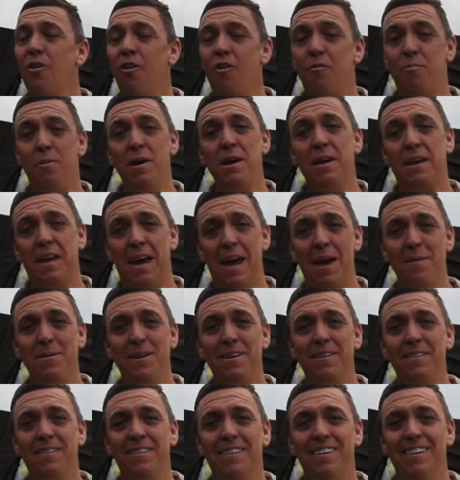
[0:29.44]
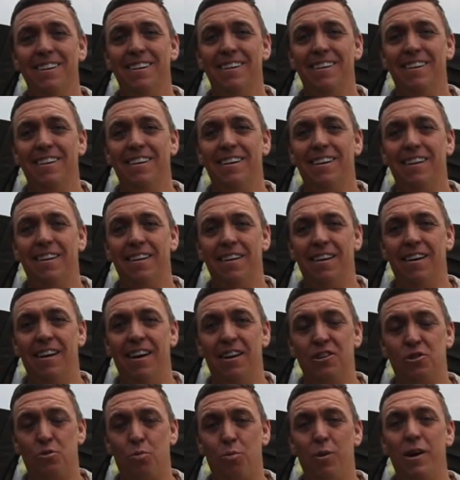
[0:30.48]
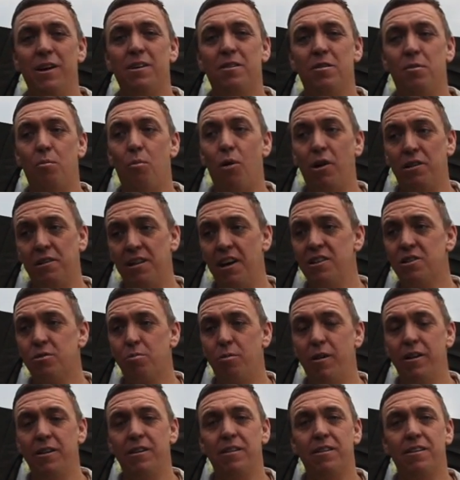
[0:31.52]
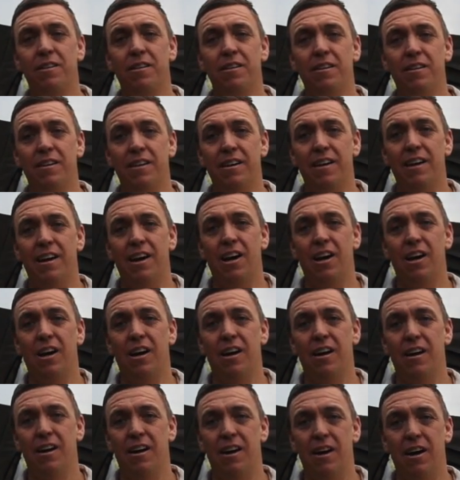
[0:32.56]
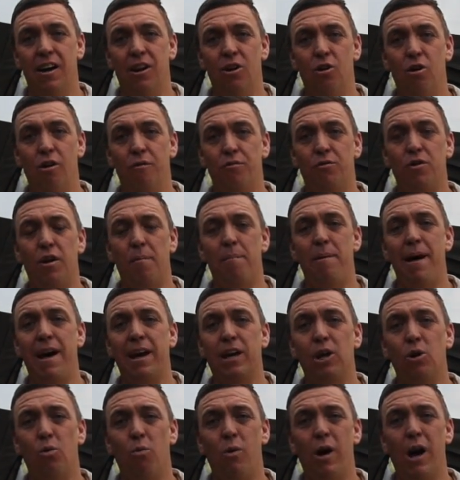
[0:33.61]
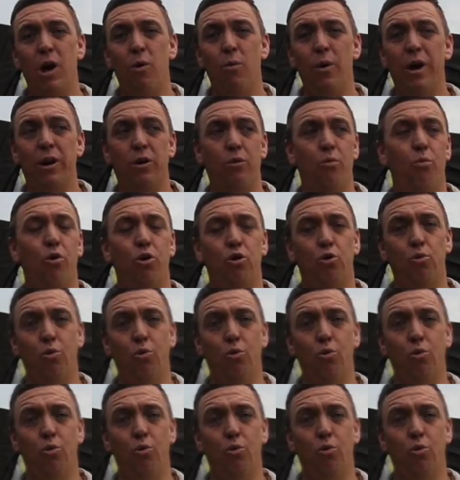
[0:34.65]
I've been camping, it's wet, my tent's wet, and I've got to pack it away wet. What